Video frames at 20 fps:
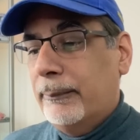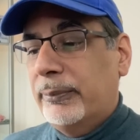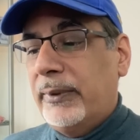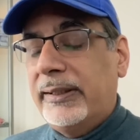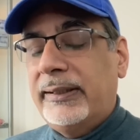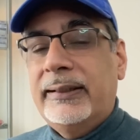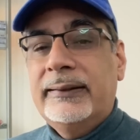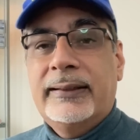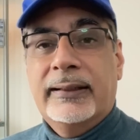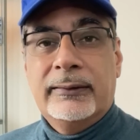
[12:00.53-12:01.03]

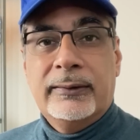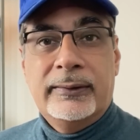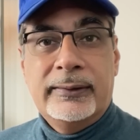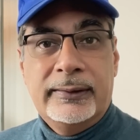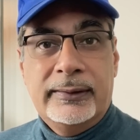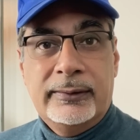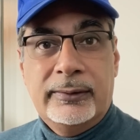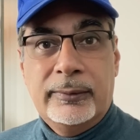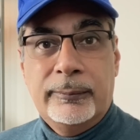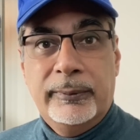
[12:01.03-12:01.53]
braking
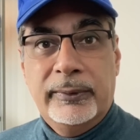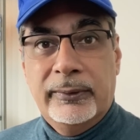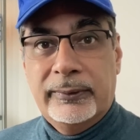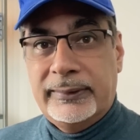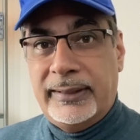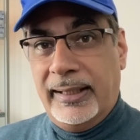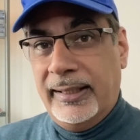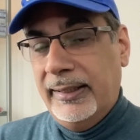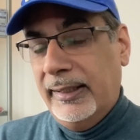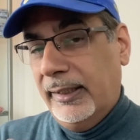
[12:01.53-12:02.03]
technology could be
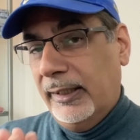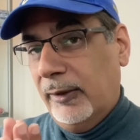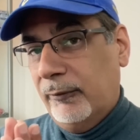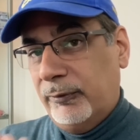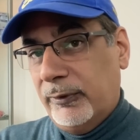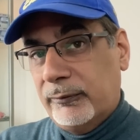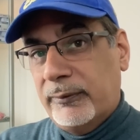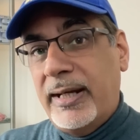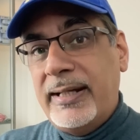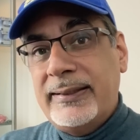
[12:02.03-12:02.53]
looked at. If
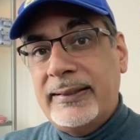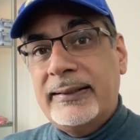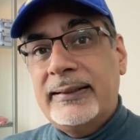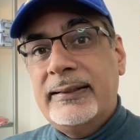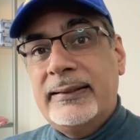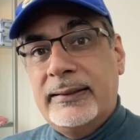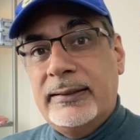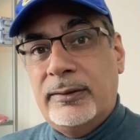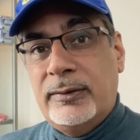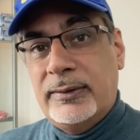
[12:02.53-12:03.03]
we're raising
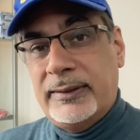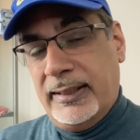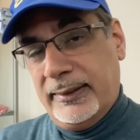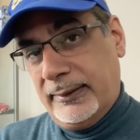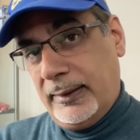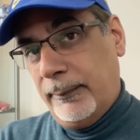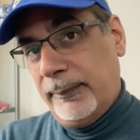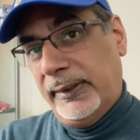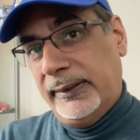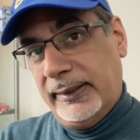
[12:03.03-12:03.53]
these issues as
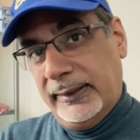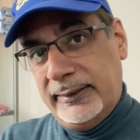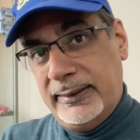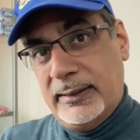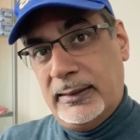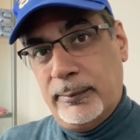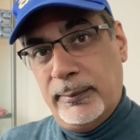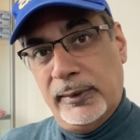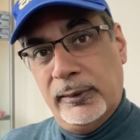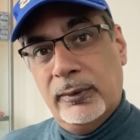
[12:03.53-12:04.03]
something that
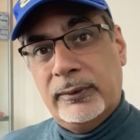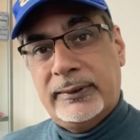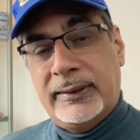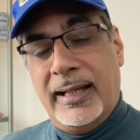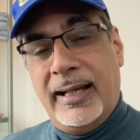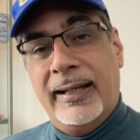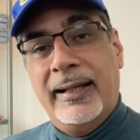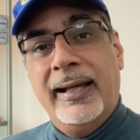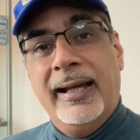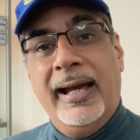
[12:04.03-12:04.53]
needs to be looked
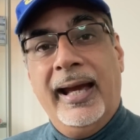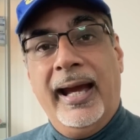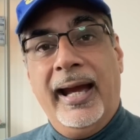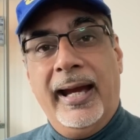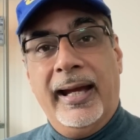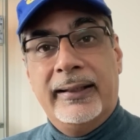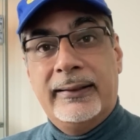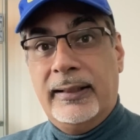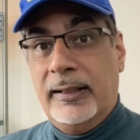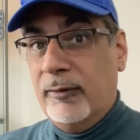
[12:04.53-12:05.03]
at
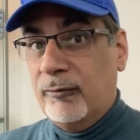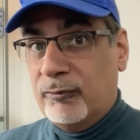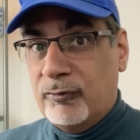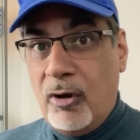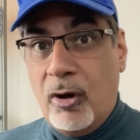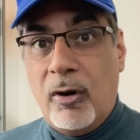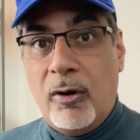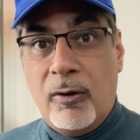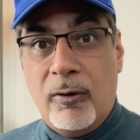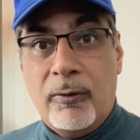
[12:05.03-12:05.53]
and
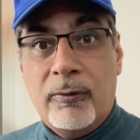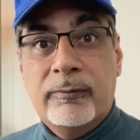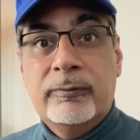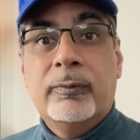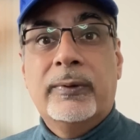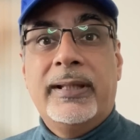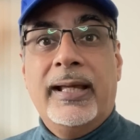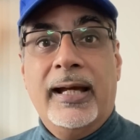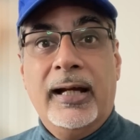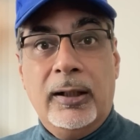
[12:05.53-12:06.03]
evolve
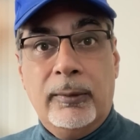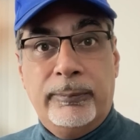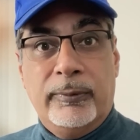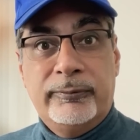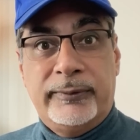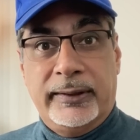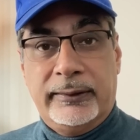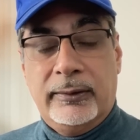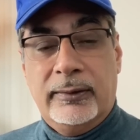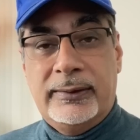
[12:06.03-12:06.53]
with the help of
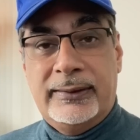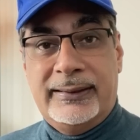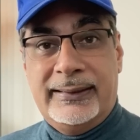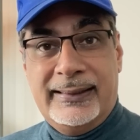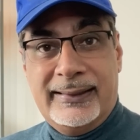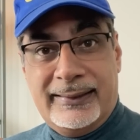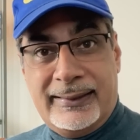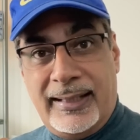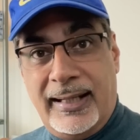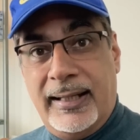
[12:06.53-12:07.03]
technology
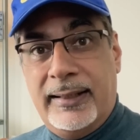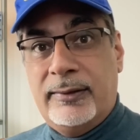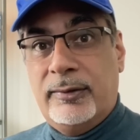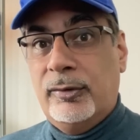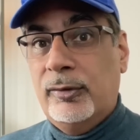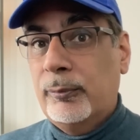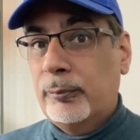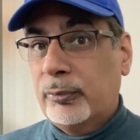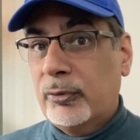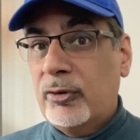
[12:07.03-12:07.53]
and science
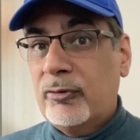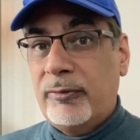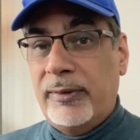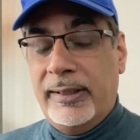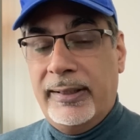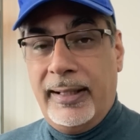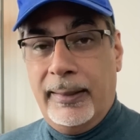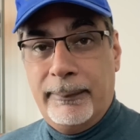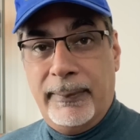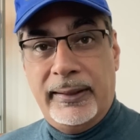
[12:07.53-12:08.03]
to improve
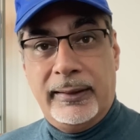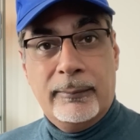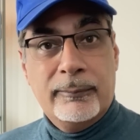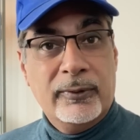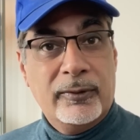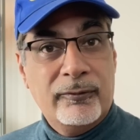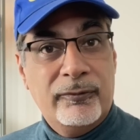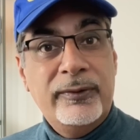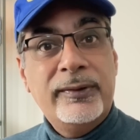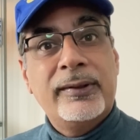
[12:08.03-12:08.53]
it and make it
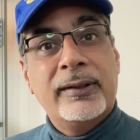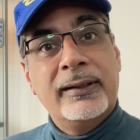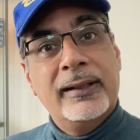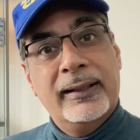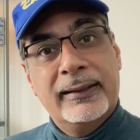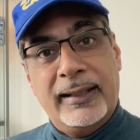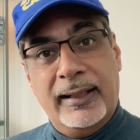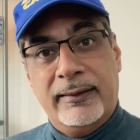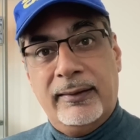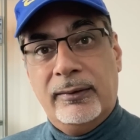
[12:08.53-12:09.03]
more efficient,
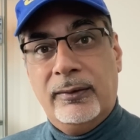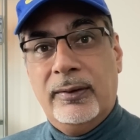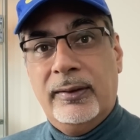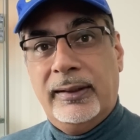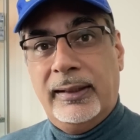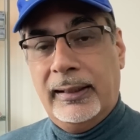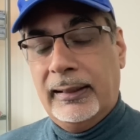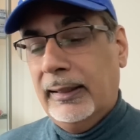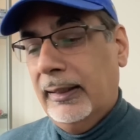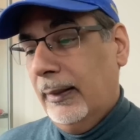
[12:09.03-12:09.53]
that's a
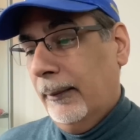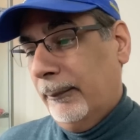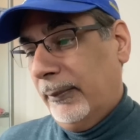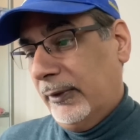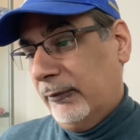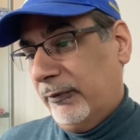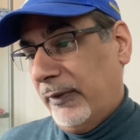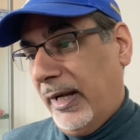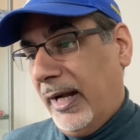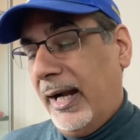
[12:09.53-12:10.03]
good thing. But
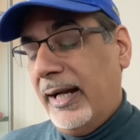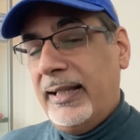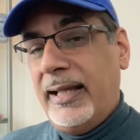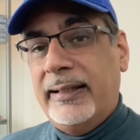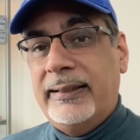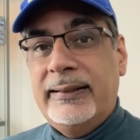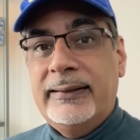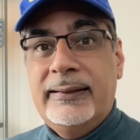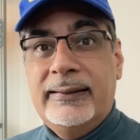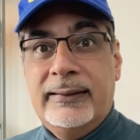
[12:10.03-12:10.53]
if we're
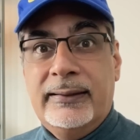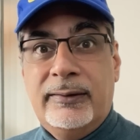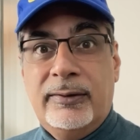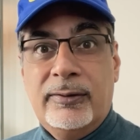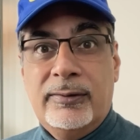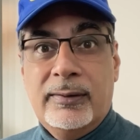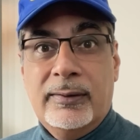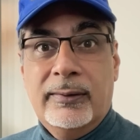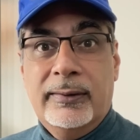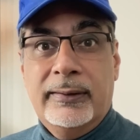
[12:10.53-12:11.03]
highlighting these
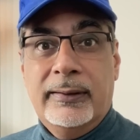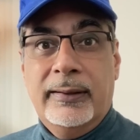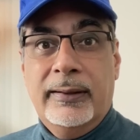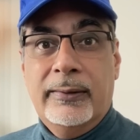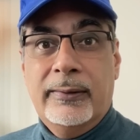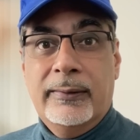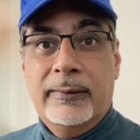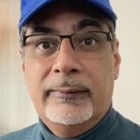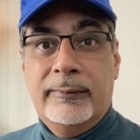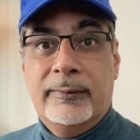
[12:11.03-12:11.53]
issues
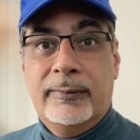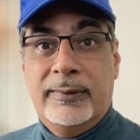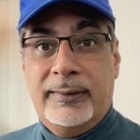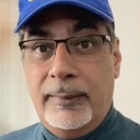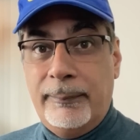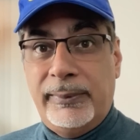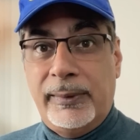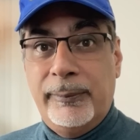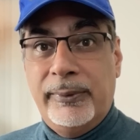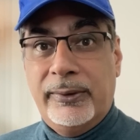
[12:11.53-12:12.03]

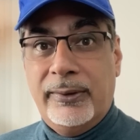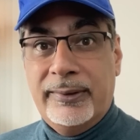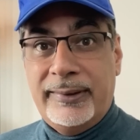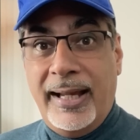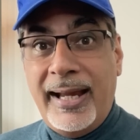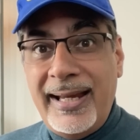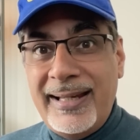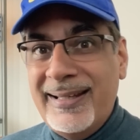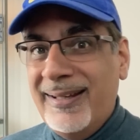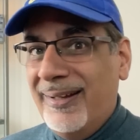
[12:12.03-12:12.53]
simply because, hey,